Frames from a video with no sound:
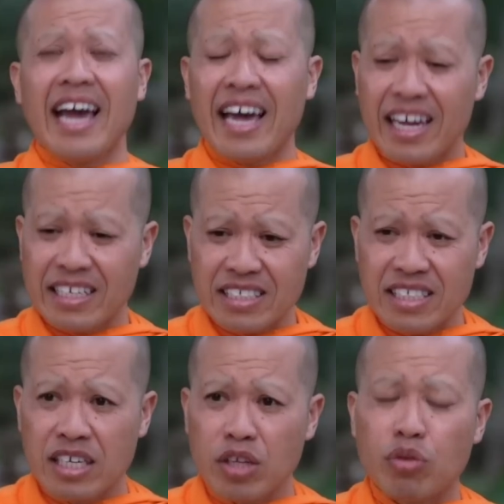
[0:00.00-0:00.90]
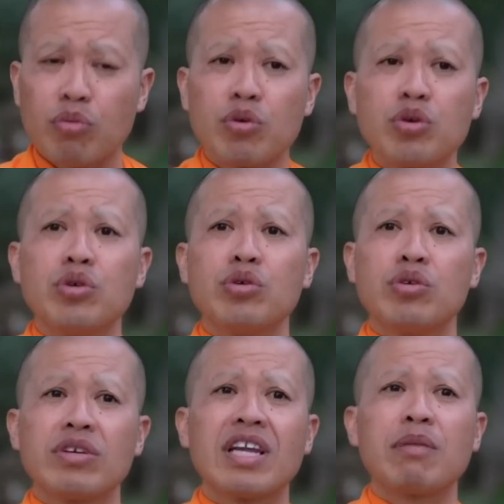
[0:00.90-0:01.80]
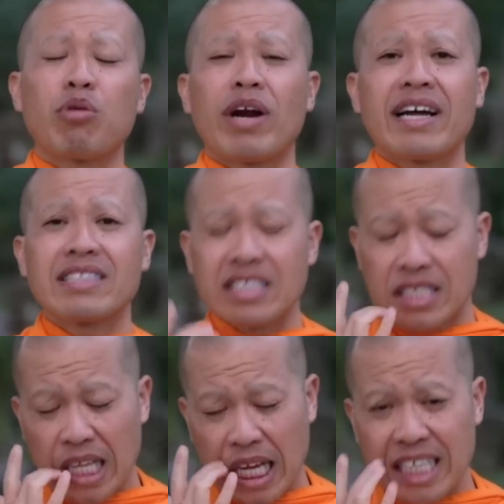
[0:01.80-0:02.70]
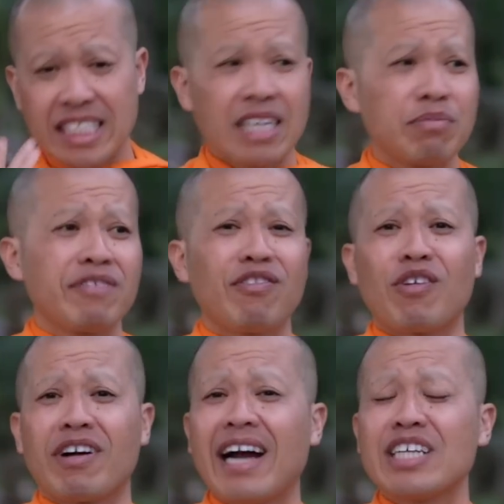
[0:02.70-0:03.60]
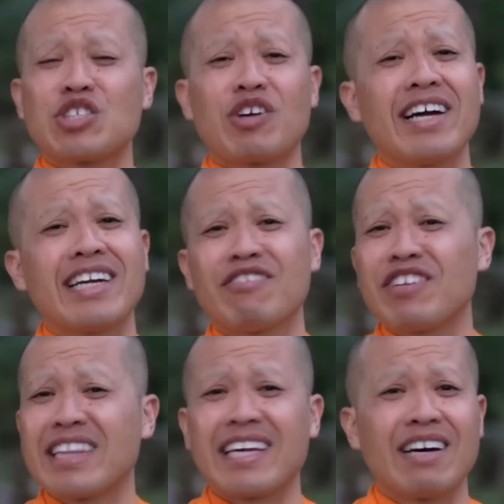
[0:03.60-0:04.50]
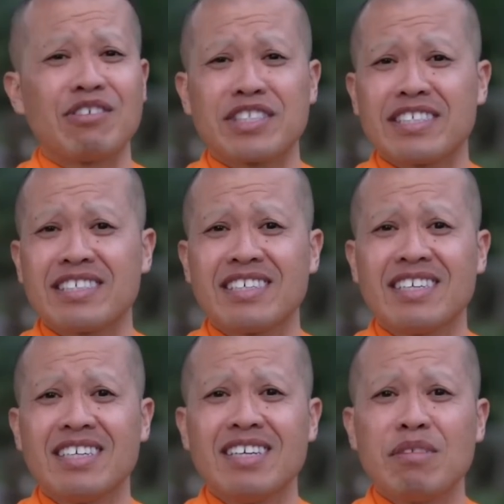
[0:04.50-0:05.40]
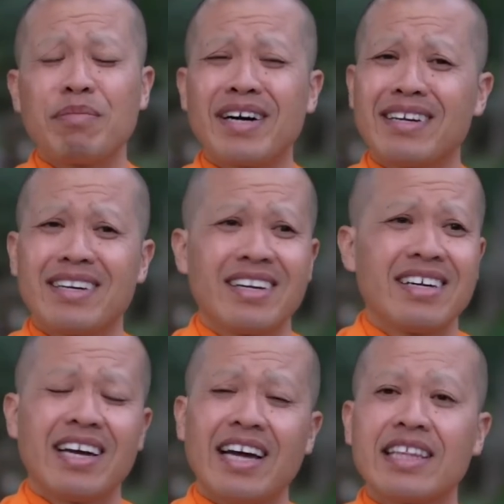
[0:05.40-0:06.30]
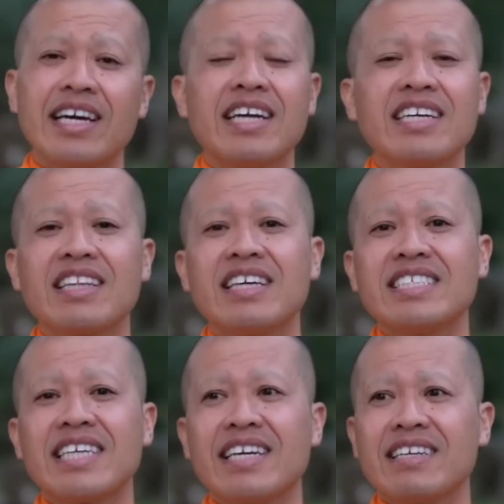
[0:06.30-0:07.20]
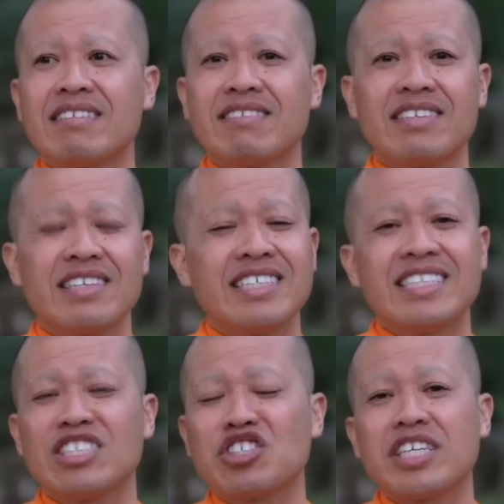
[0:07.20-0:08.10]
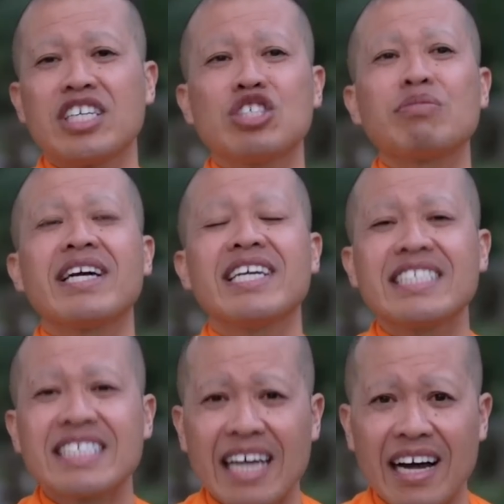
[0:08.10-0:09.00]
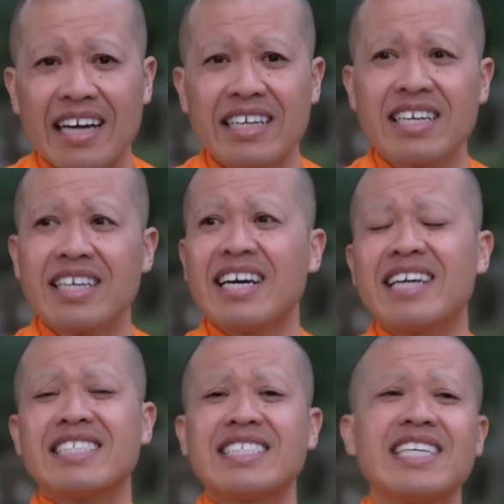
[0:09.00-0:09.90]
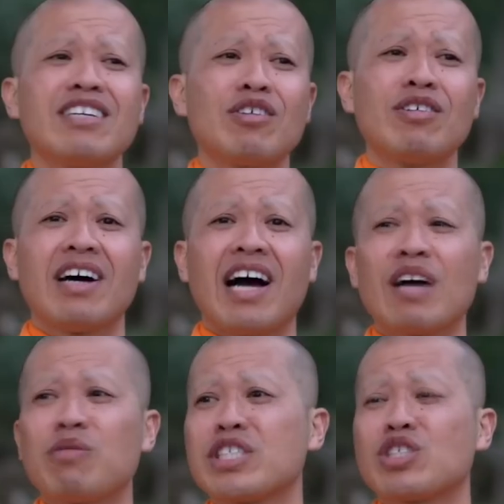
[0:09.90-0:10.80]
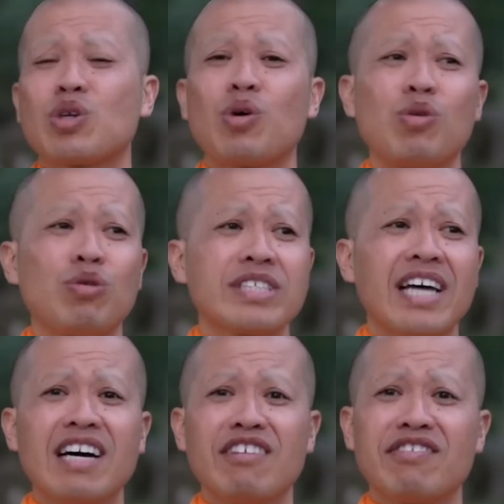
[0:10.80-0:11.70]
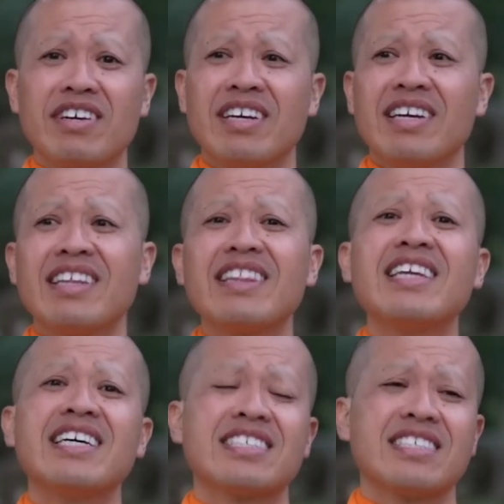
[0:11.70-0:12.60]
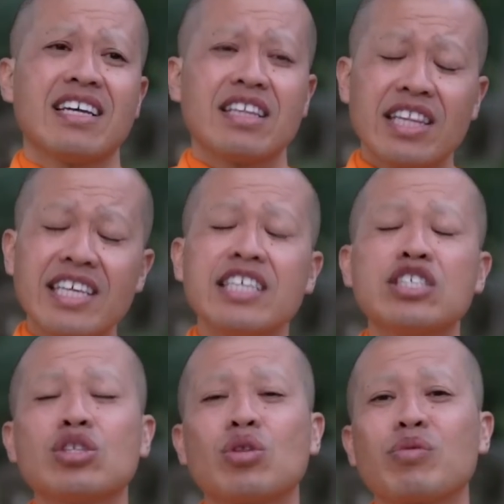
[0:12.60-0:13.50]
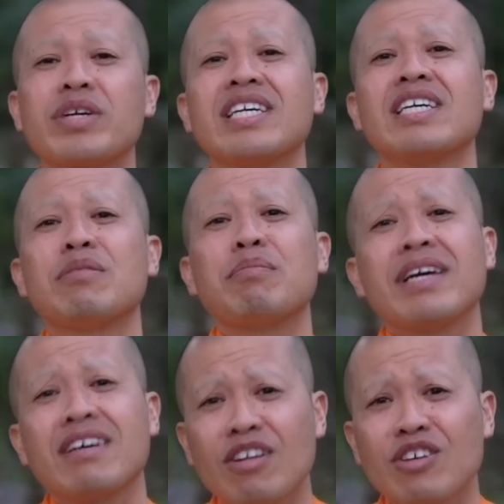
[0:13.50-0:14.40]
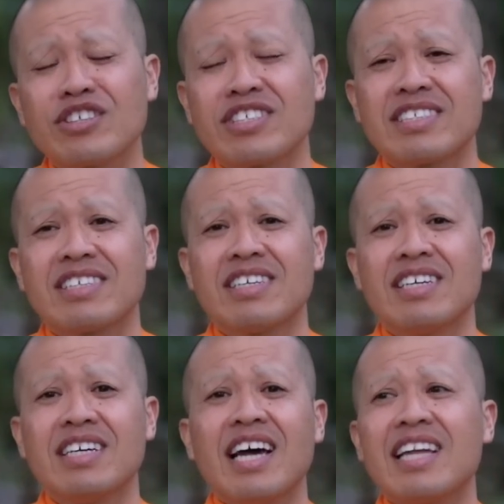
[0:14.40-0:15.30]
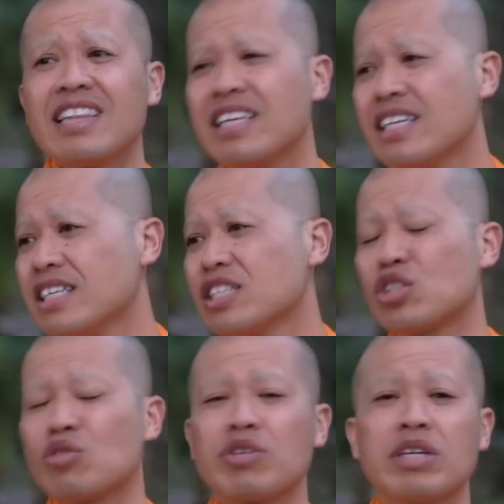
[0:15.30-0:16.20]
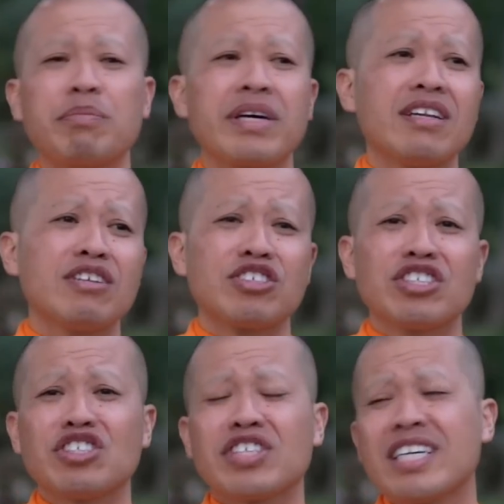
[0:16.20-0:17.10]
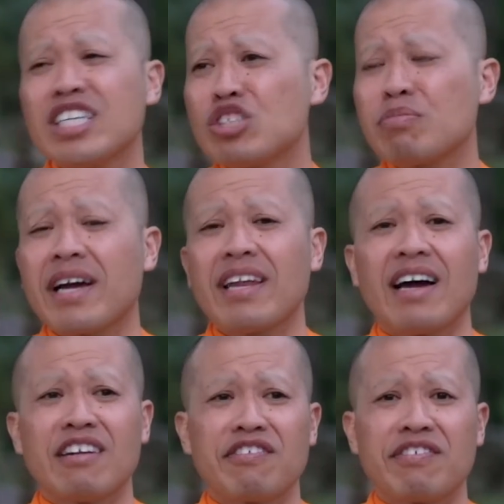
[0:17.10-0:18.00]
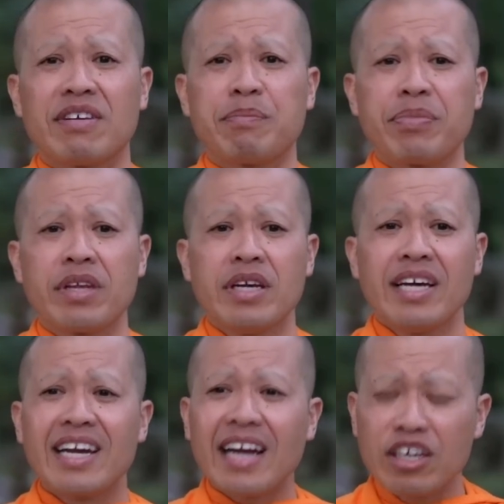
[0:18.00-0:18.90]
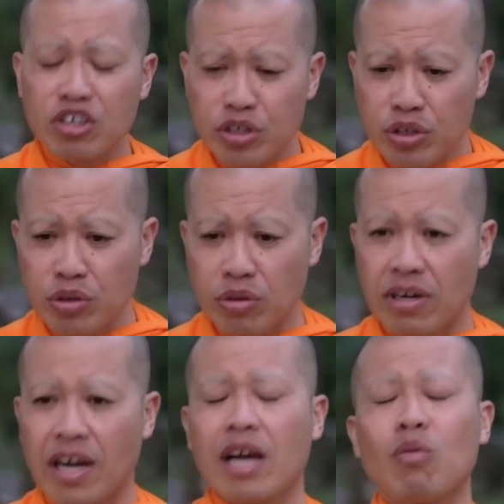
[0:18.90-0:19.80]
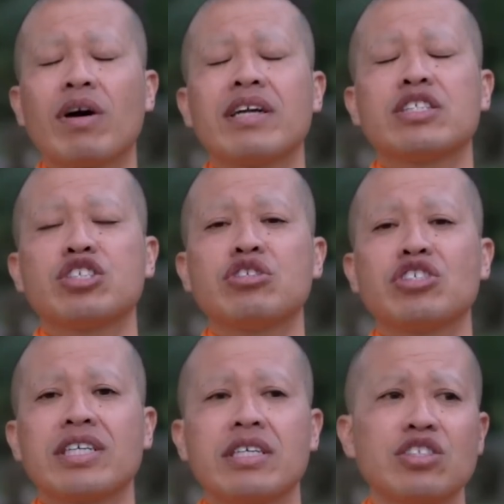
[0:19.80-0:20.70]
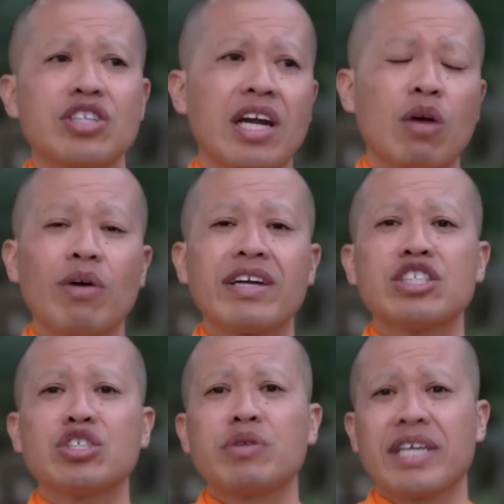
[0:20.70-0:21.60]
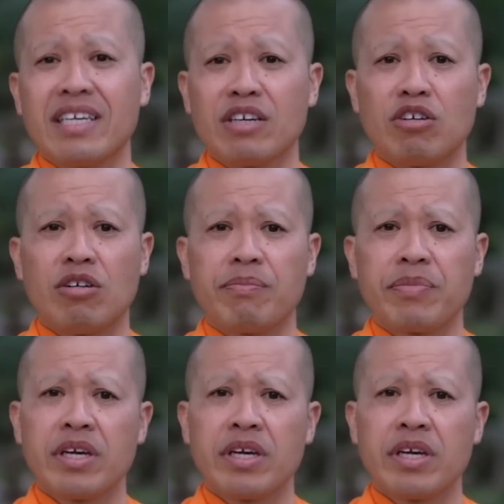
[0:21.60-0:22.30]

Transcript: And through the practice, like I said before, I tried everything else. But at the end of the day, it didn't change my inside until I was told of this these three pillars and these three pillars changed my life. And I knew I wanted to change and I wanted to heal.